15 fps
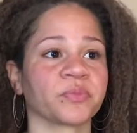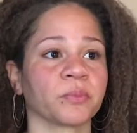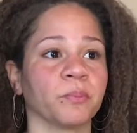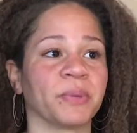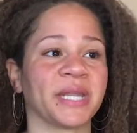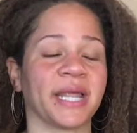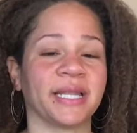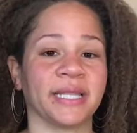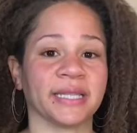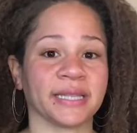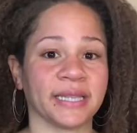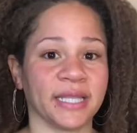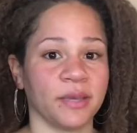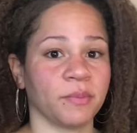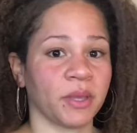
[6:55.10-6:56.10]
but I didn't
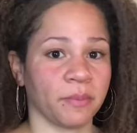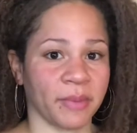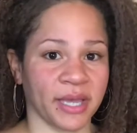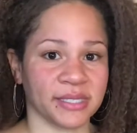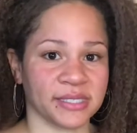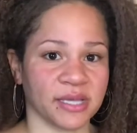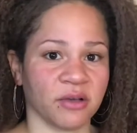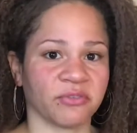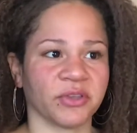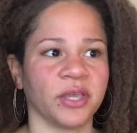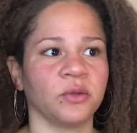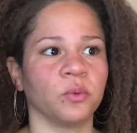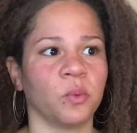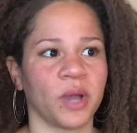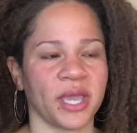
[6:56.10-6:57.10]
limit myself
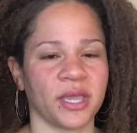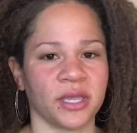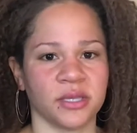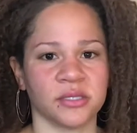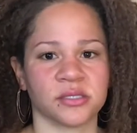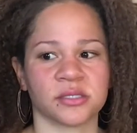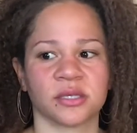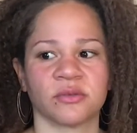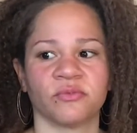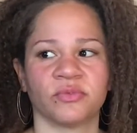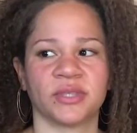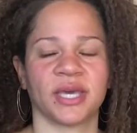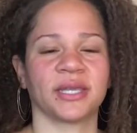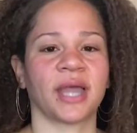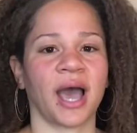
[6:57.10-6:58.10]
in ways
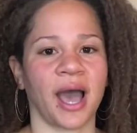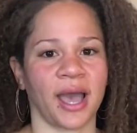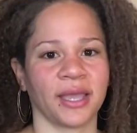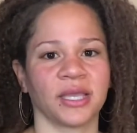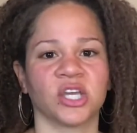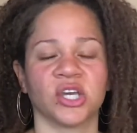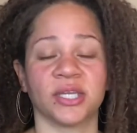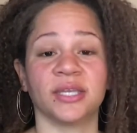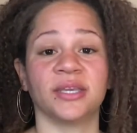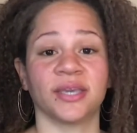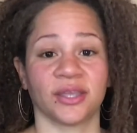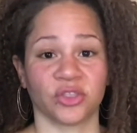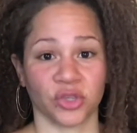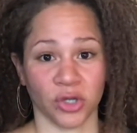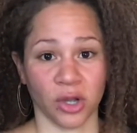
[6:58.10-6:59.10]
that I could
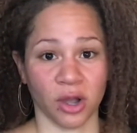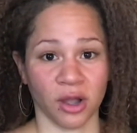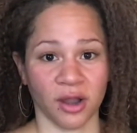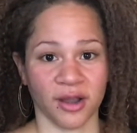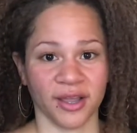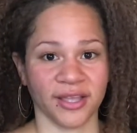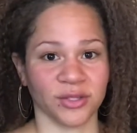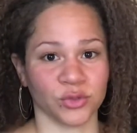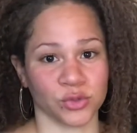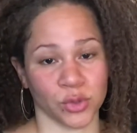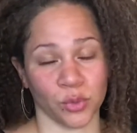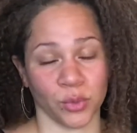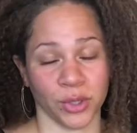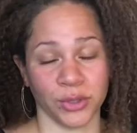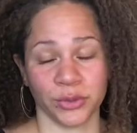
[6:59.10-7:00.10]
get the car. And so
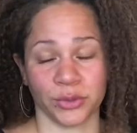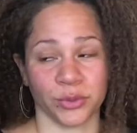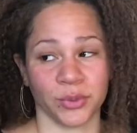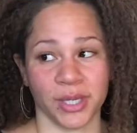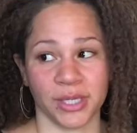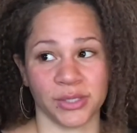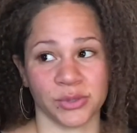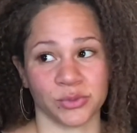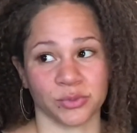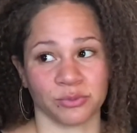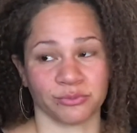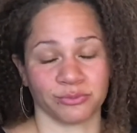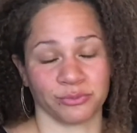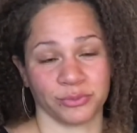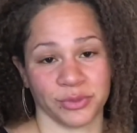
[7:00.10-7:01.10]
one of the ways
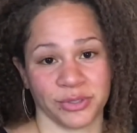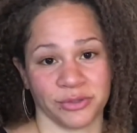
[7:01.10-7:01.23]
would